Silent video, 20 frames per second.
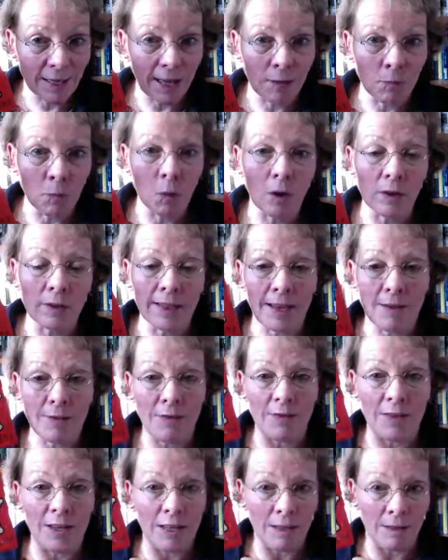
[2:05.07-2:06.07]
and what they
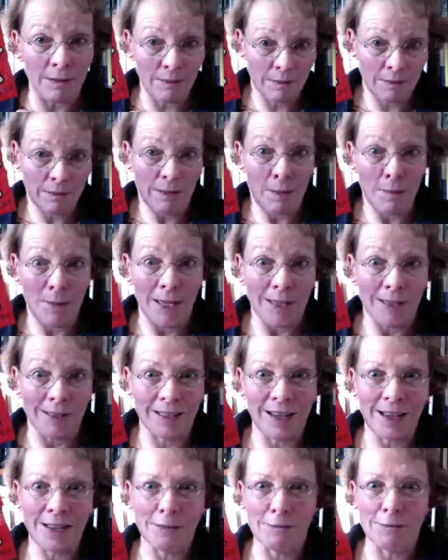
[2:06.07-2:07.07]
feel about the
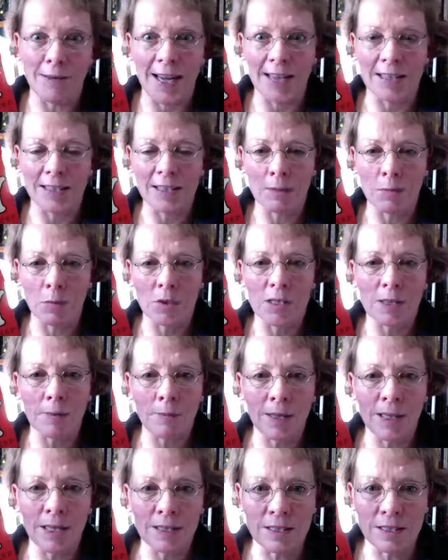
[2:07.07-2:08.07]
colour red and what it
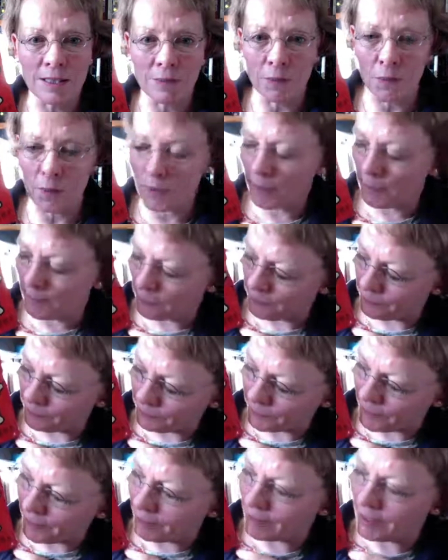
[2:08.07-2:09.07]
means for them,
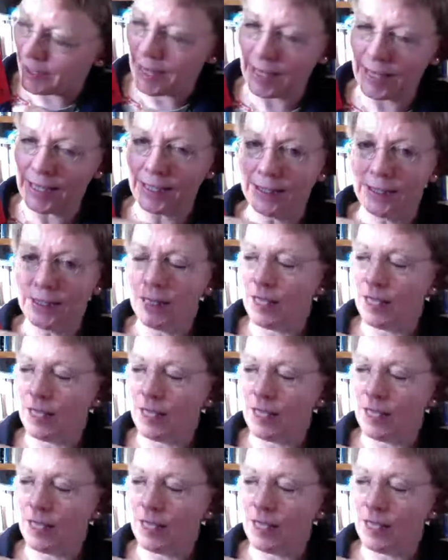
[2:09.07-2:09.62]
okay?